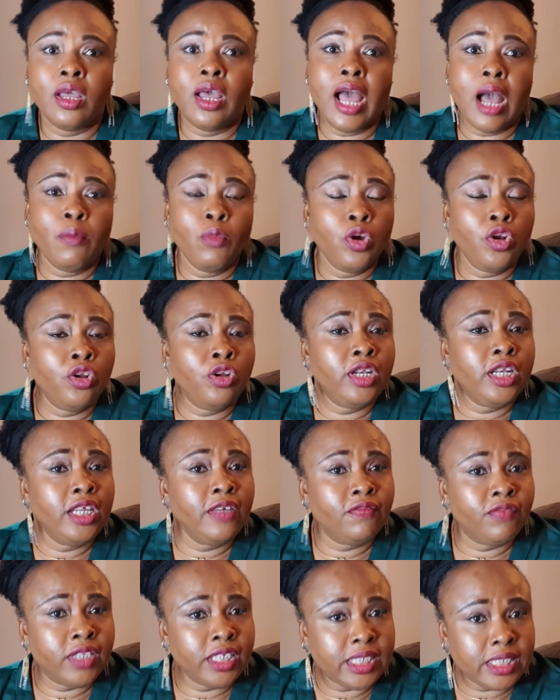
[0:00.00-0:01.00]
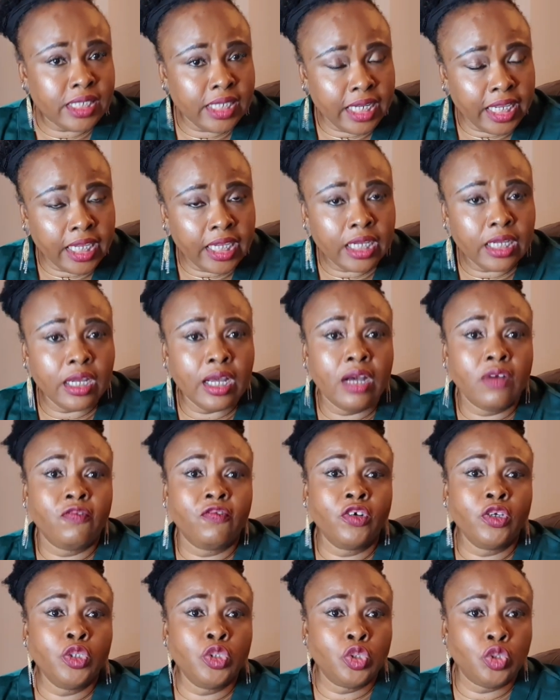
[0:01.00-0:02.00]
I'm going to leave this link
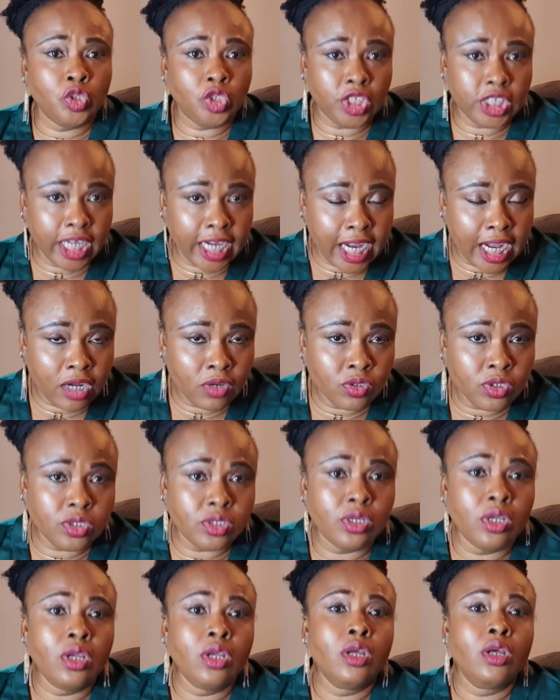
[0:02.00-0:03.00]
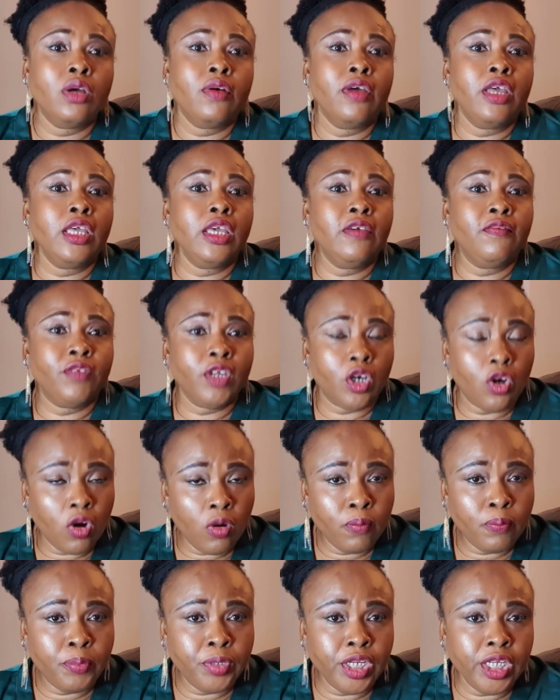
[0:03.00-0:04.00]
for you to check out if the
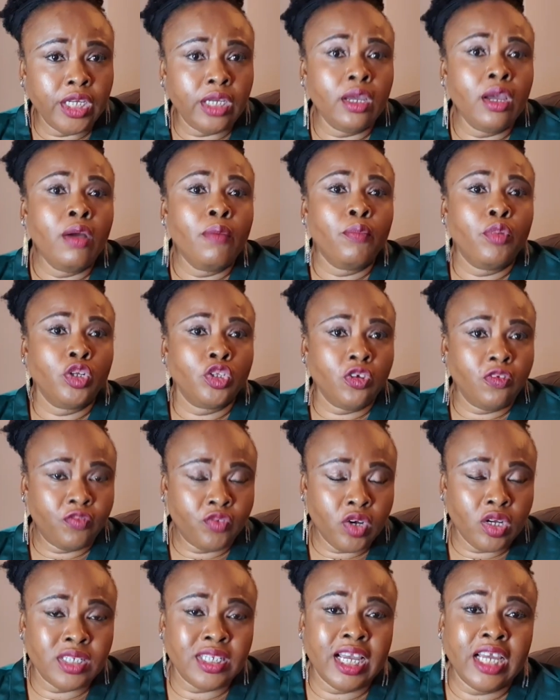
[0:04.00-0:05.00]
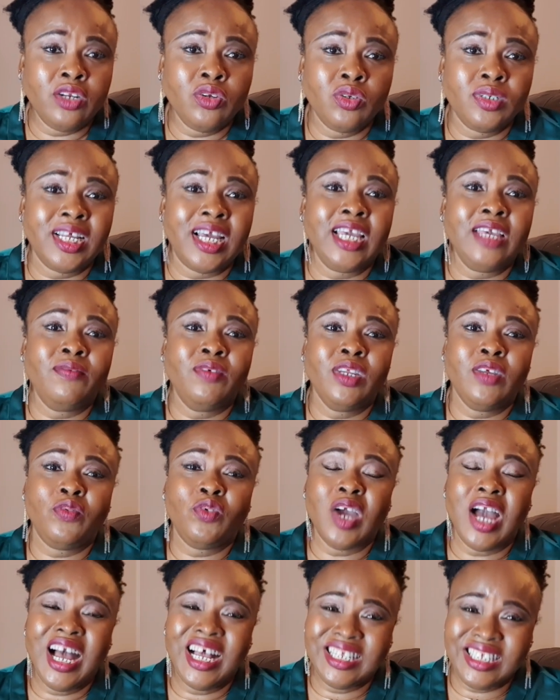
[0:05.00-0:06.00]
company, but of course I know that even if you
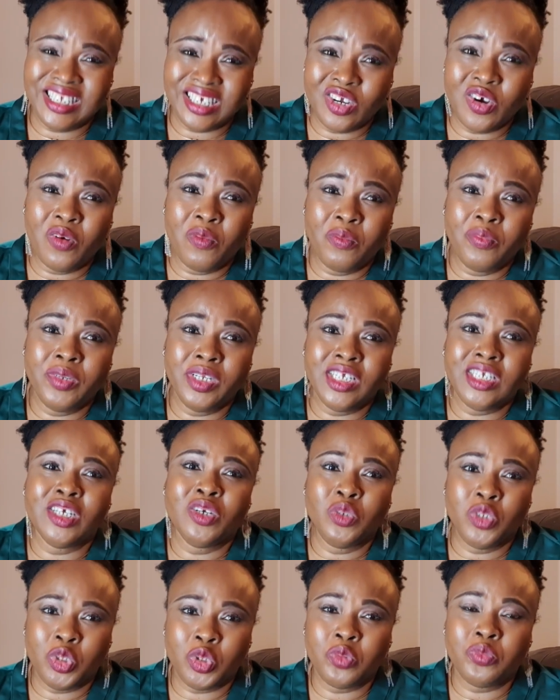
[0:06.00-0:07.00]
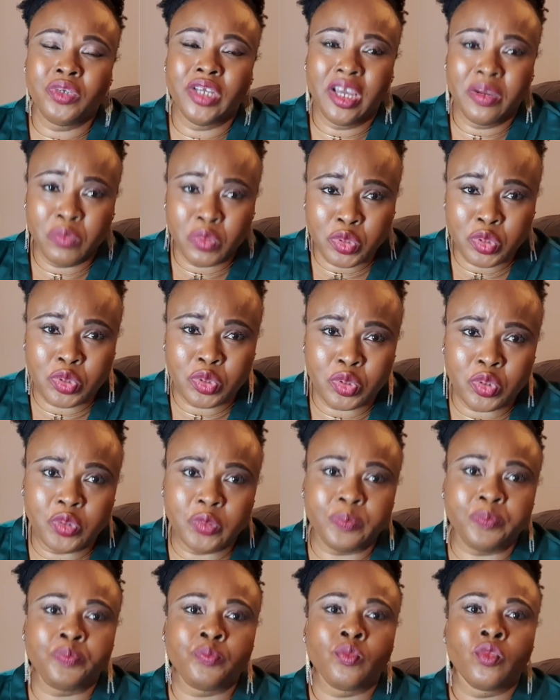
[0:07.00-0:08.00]
ask the company, they should be able to know.
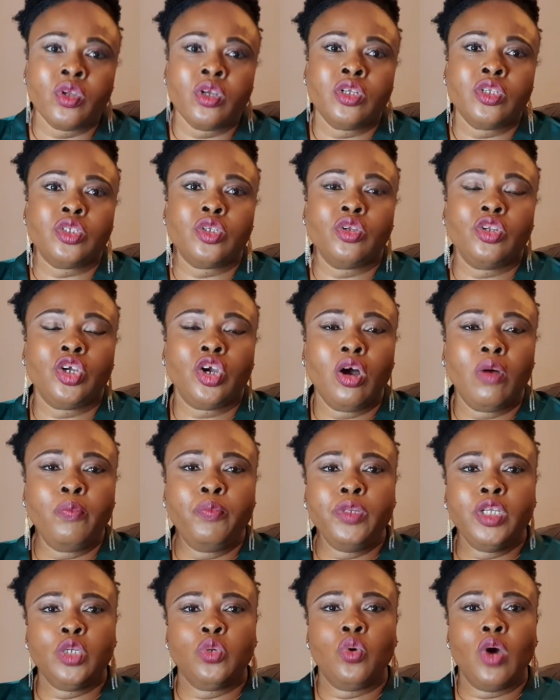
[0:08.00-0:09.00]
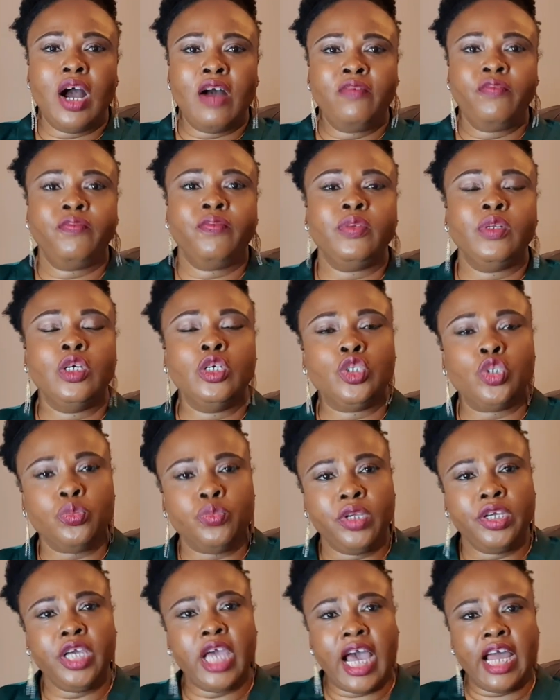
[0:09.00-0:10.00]
So the company will have to
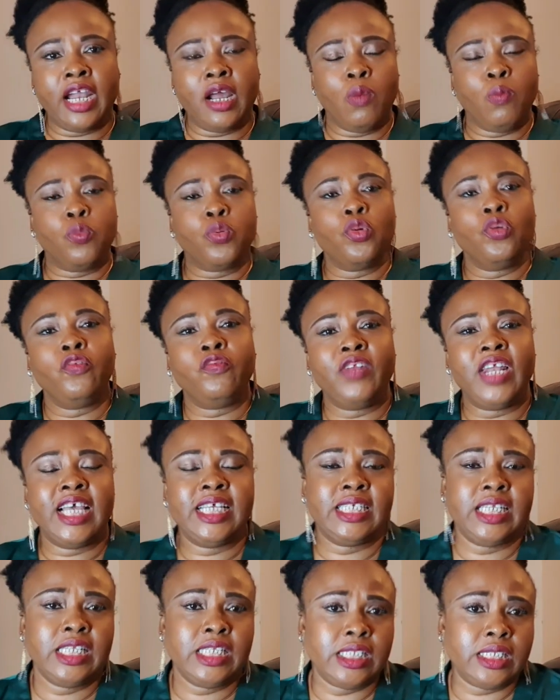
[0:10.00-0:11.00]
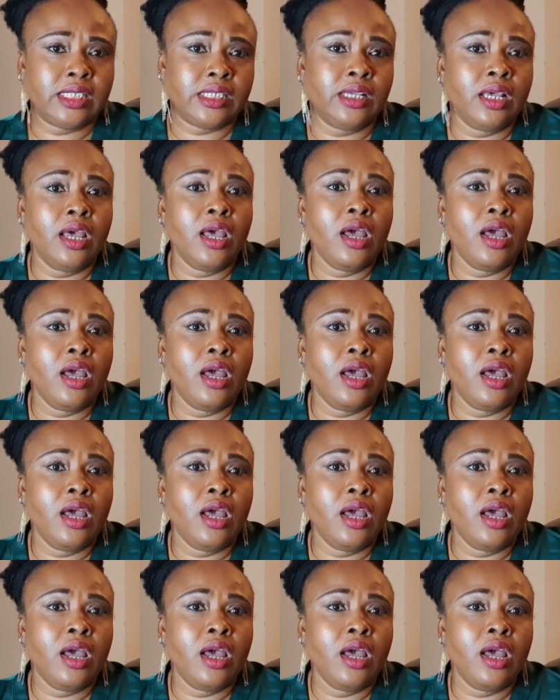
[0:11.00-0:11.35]
be an approved licensed